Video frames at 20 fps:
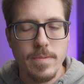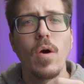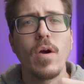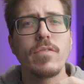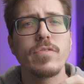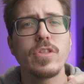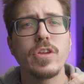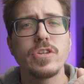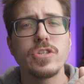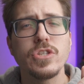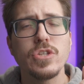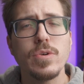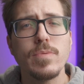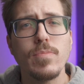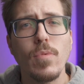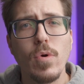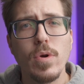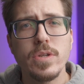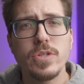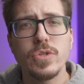However, there's still
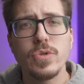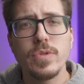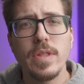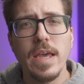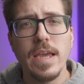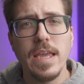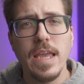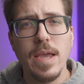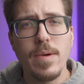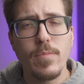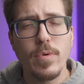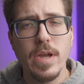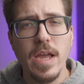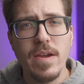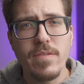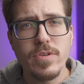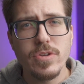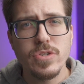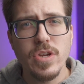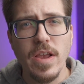more to that Game Boy
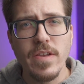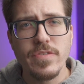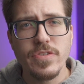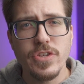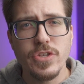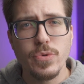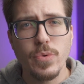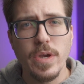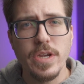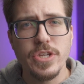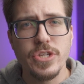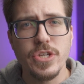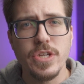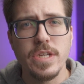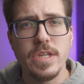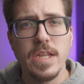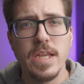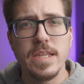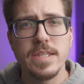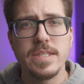EverDrive
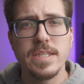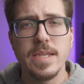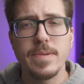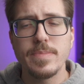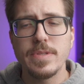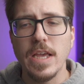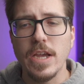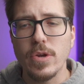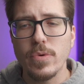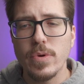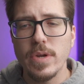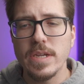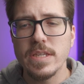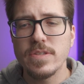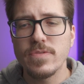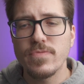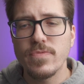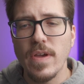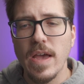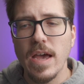situation. It seems that
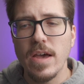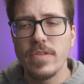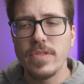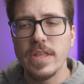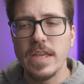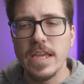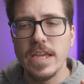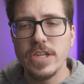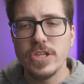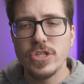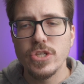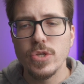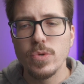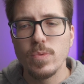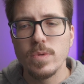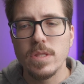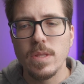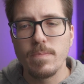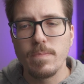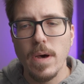Krikzz found the issue
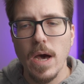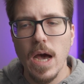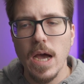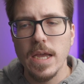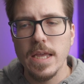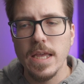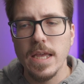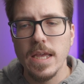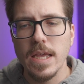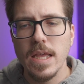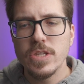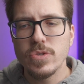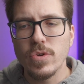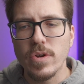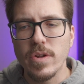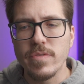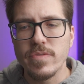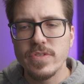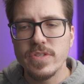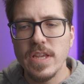with the Pocket
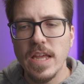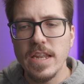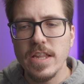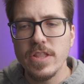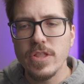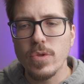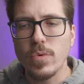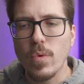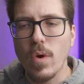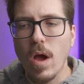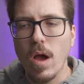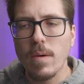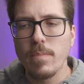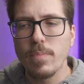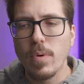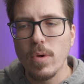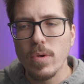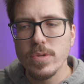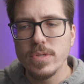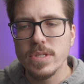sort of sending the wrong
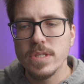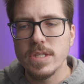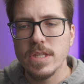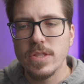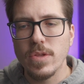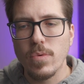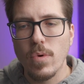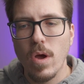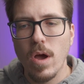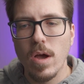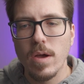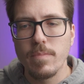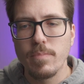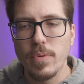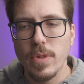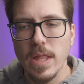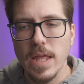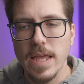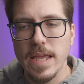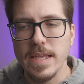pulses at the wrong
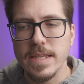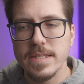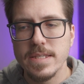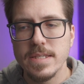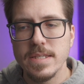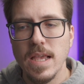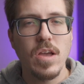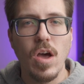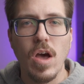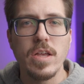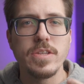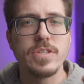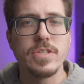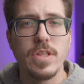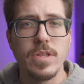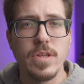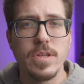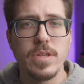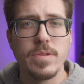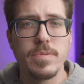place, causing
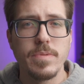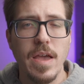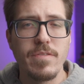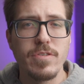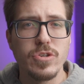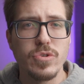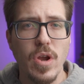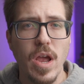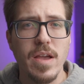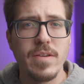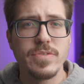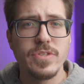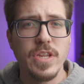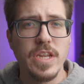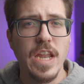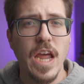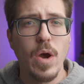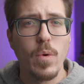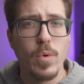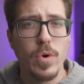the EverDrives to
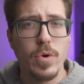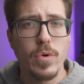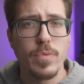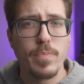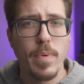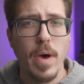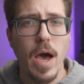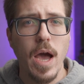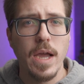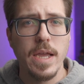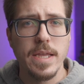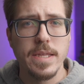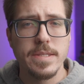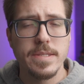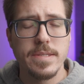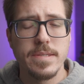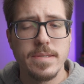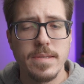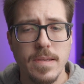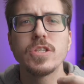not work with Pockets.